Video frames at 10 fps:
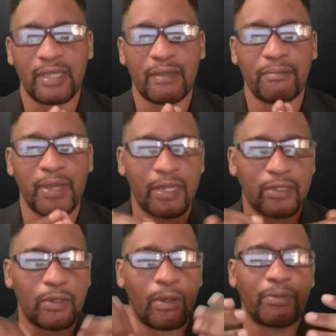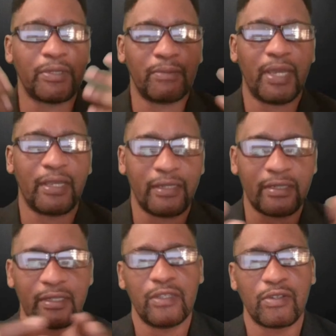impact, to
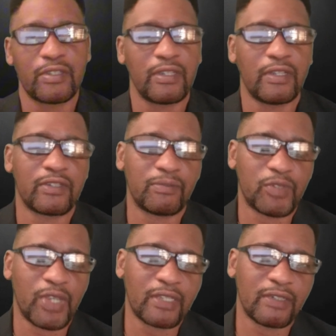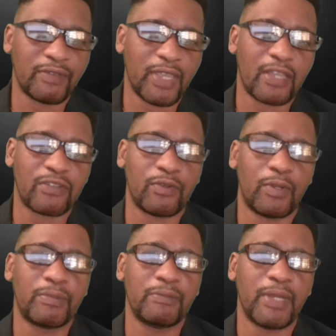optimize your sales objective, cash flow
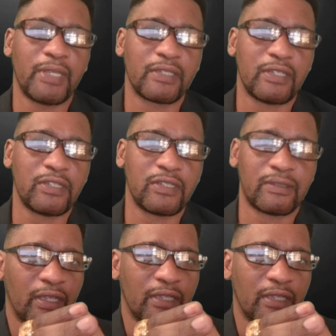optimization.